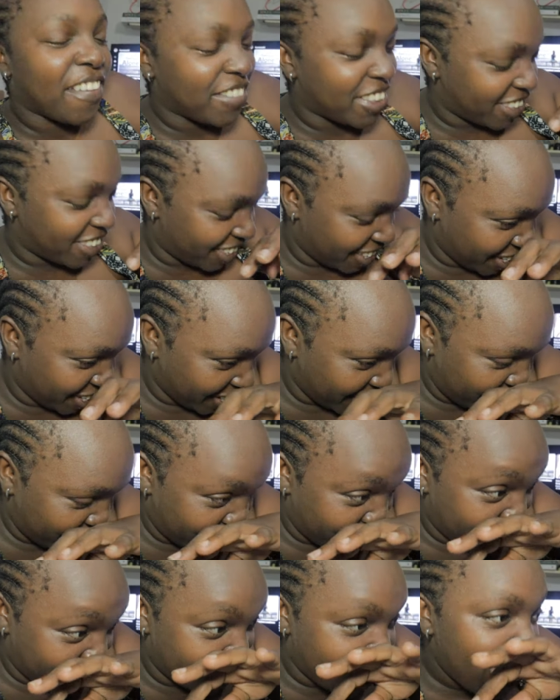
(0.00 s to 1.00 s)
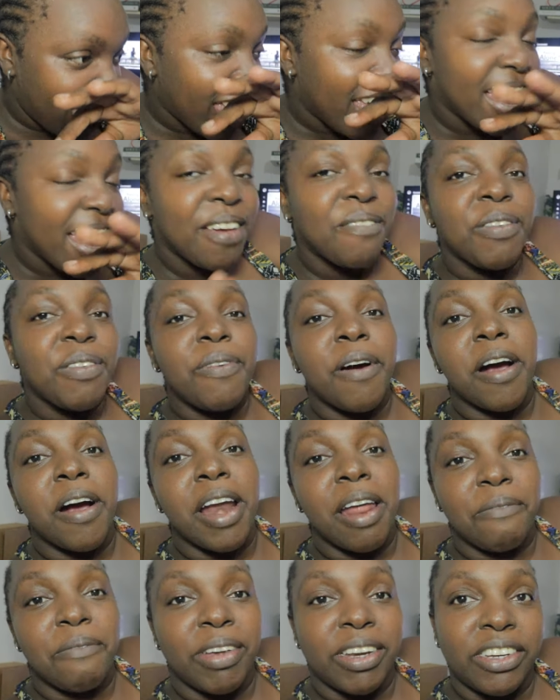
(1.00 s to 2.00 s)
I'm joking people are
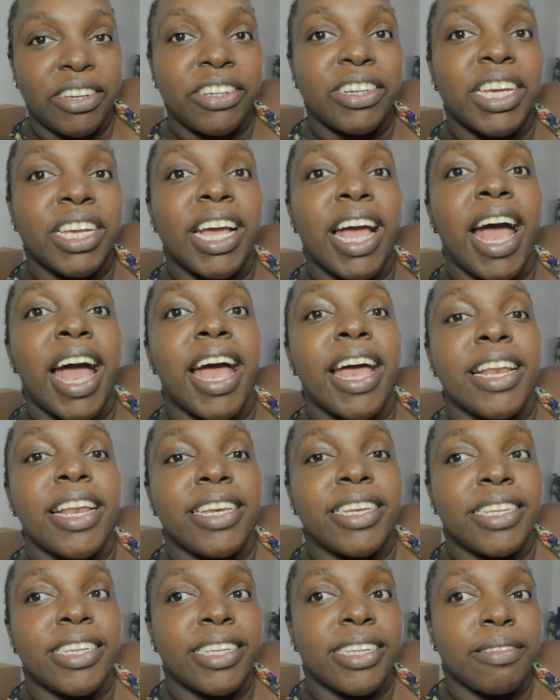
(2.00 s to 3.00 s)
gonna be triggered